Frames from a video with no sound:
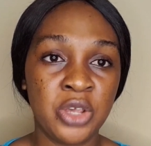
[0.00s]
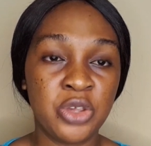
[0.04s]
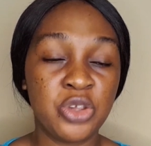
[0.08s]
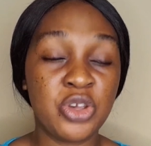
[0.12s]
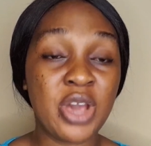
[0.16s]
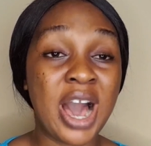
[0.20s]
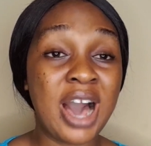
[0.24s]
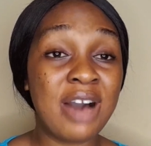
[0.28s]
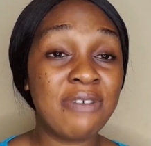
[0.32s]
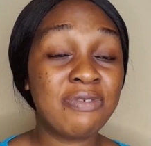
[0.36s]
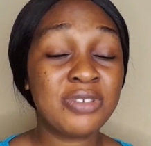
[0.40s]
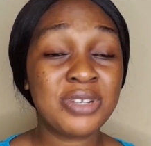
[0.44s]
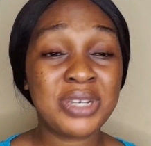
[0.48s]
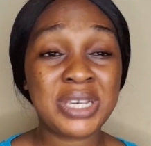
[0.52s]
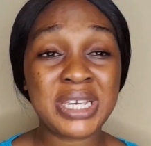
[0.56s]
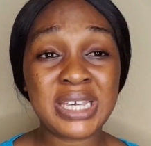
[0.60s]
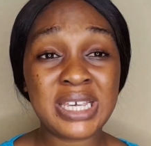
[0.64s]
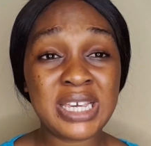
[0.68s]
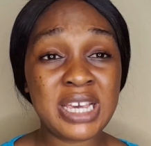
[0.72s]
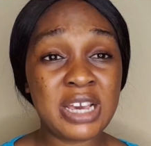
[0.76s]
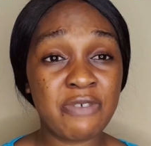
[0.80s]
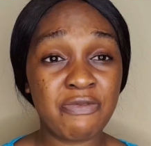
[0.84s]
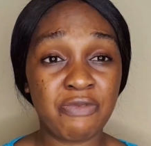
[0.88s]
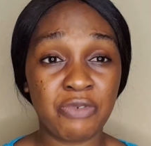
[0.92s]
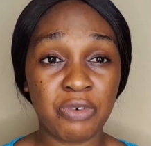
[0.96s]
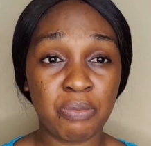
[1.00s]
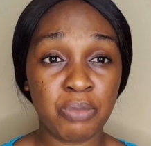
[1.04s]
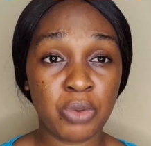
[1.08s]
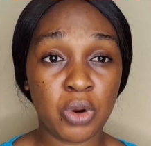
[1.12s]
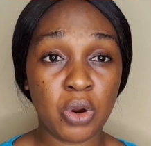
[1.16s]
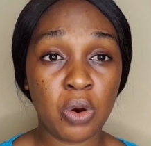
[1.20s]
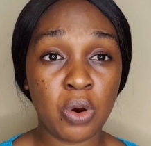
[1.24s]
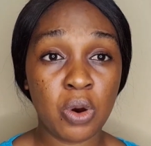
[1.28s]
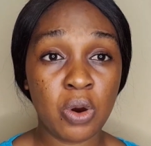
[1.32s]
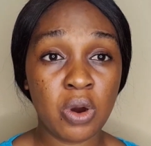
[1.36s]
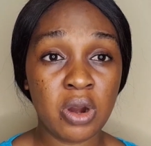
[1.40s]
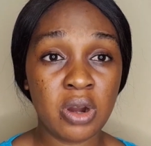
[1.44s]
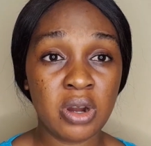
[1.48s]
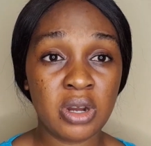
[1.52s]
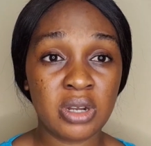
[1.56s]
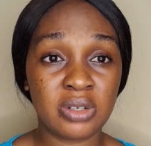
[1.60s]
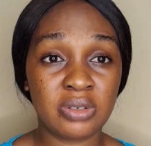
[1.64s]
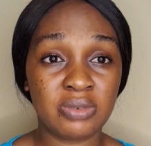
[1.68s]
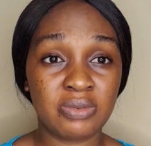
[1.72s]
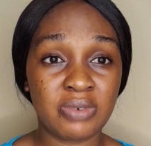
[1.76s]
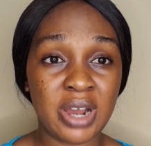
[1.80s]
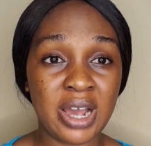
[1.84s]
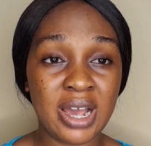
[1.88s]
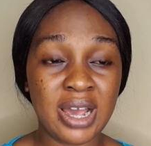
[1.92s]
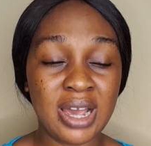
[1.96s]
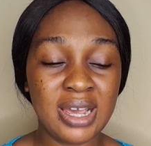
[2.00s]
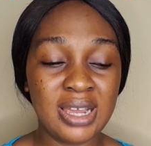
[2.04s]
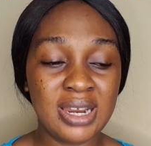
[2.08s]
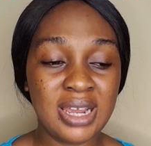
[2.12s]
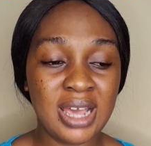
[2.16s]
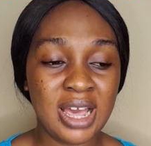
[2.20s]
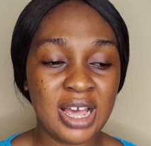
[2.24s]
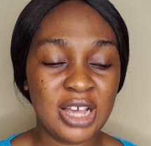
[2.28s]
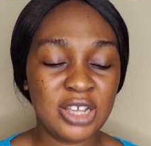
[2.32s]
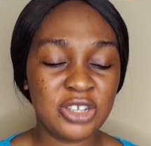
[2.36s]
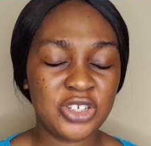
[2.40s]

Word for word: You have to hear from God, right?